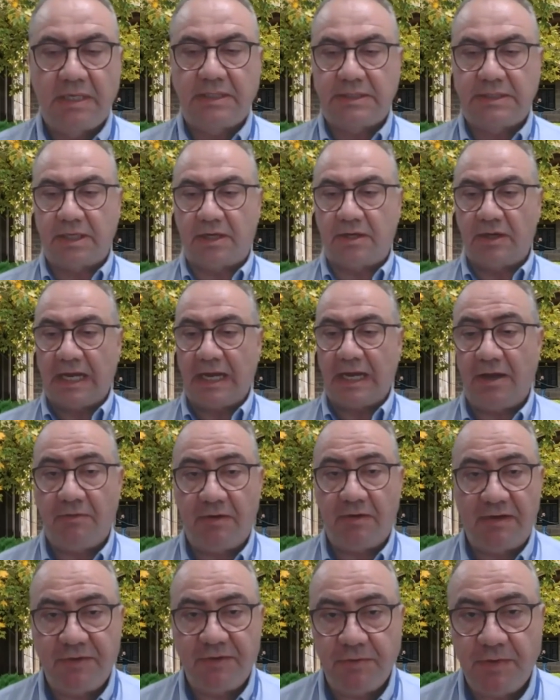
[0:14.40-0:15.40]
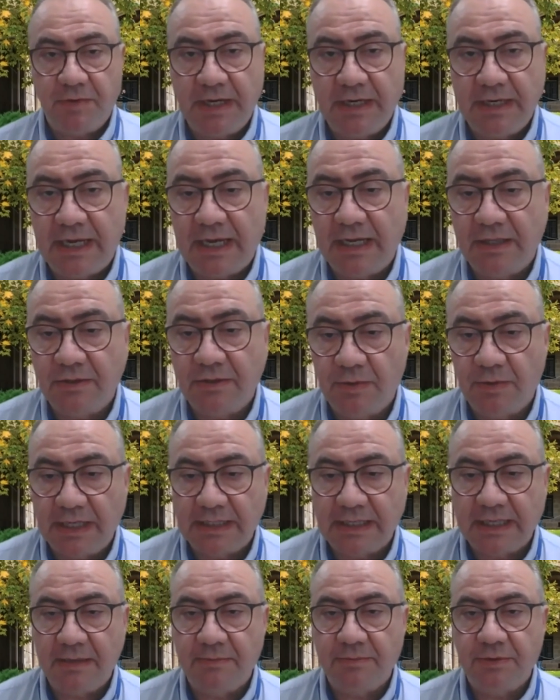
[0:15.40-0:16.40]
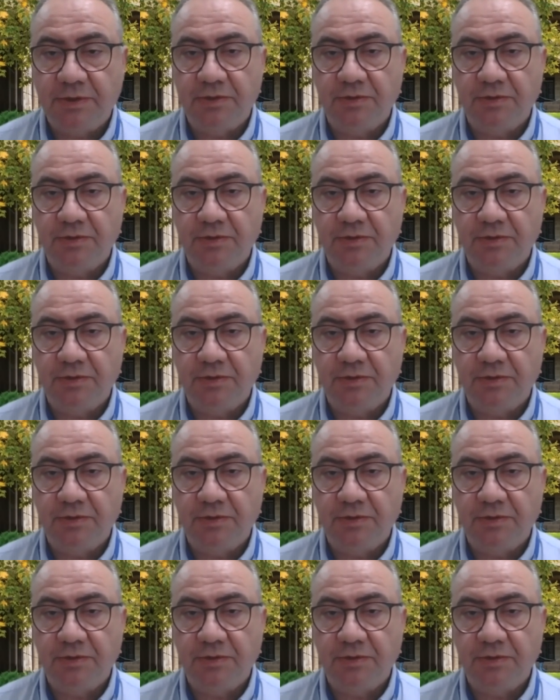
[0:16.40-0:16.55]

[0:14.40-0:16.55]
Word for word: So hello everyone and welcome